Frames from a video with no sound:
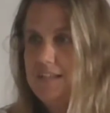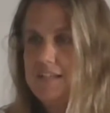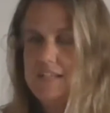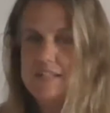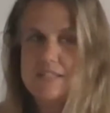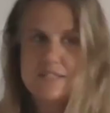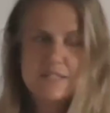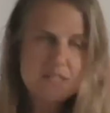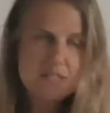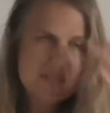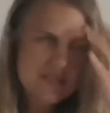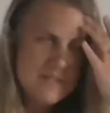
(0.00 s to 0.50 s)

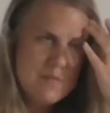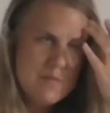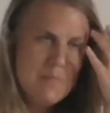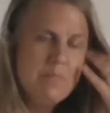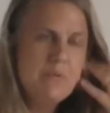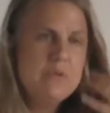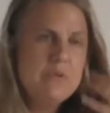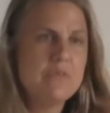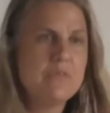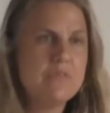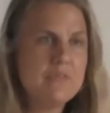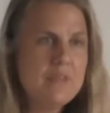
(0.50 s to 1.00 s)
It's a
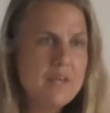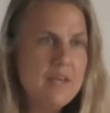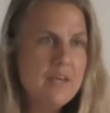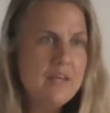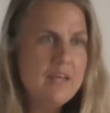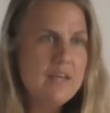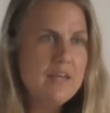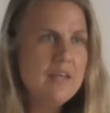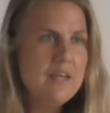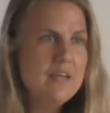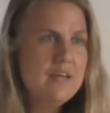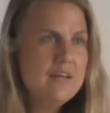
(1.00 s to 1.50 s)
simple
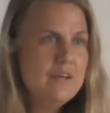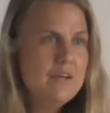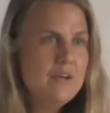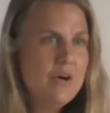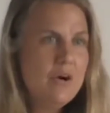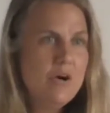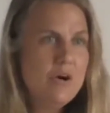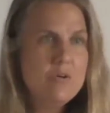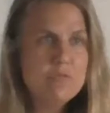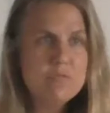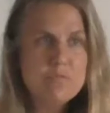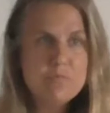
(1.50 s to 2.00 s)
thing
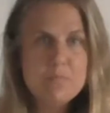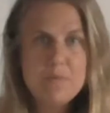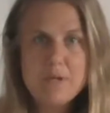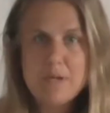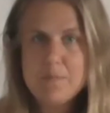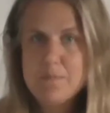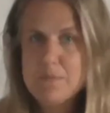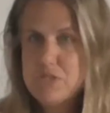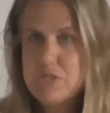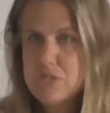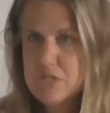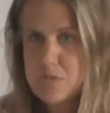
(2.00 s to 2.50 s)
of
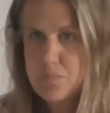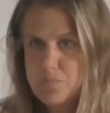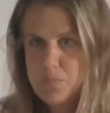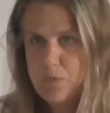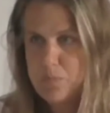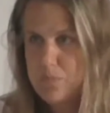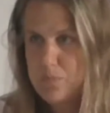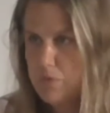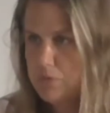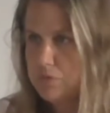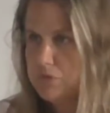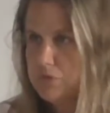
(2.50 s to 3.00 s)
maybe just
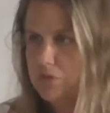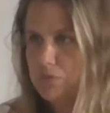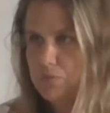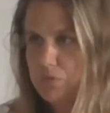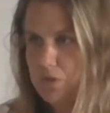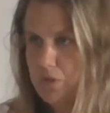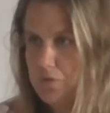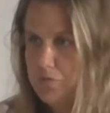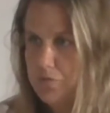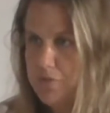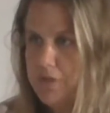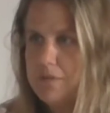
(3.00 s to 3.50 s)
promoting
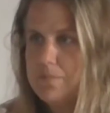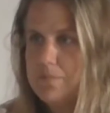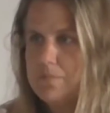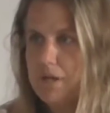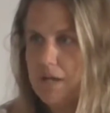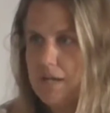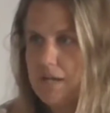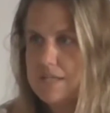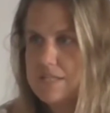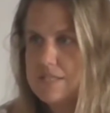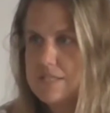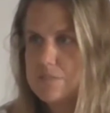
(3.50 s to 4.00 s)
our freedom
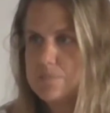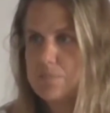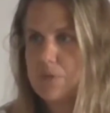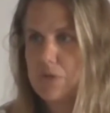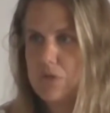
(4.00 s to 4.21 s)
lines,